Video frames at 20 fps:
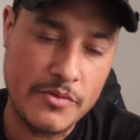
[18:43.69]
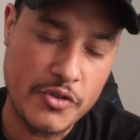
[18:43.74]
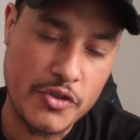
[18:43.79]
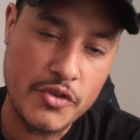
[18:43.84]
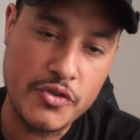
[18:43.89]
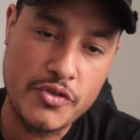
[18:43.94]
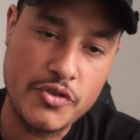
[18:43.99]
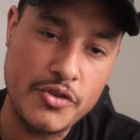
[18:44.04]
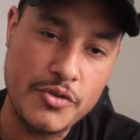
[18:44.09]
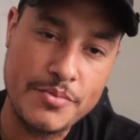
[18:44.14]

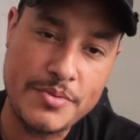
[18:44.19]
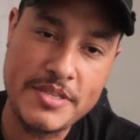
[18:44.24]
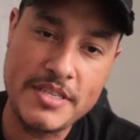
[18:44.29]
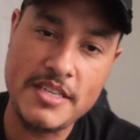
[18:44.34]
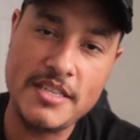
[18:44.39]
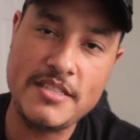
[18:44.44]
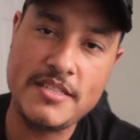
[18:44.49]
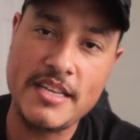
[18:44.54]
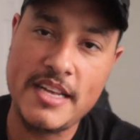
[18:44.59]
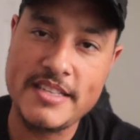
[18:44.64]
YouTube
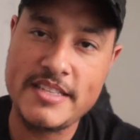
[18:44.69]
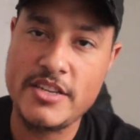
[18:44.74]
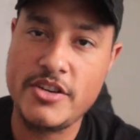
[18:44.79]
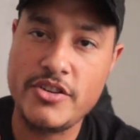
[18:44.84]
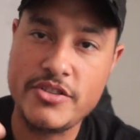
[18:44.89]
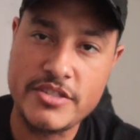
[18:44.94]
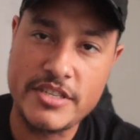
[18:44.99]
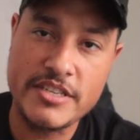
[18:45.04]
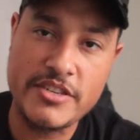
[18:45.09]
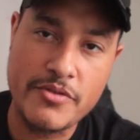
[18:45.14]
sees that
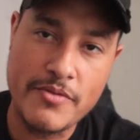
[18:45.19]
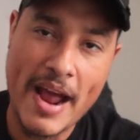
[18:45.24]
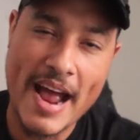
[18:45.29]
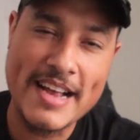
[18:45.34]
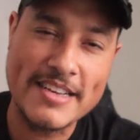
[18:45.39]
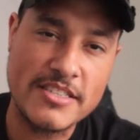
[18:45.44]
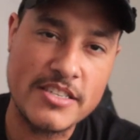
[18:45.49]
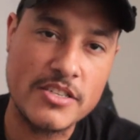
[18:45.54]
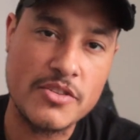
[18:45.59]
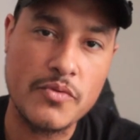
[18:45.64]
there's
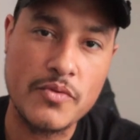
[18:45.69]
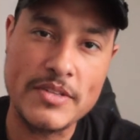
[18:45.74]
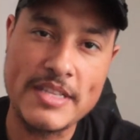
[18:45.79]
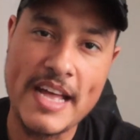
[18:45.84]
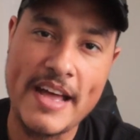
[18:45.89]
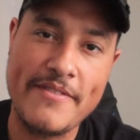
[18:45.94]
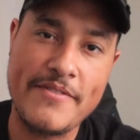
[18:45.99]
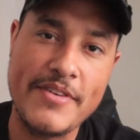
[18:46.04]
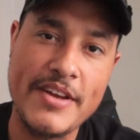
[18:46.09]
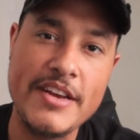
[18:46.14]
interaction with
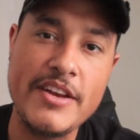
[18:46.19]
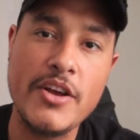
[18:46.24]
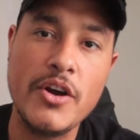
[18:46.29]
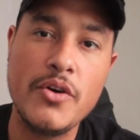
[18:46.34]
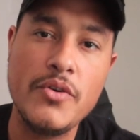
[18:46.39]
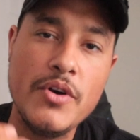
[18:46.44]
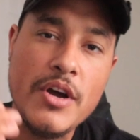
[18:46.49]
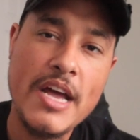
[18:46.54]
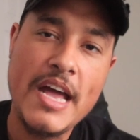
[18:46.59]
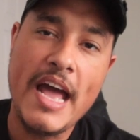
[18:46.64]
that
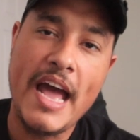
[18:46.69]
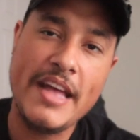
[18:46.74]
video,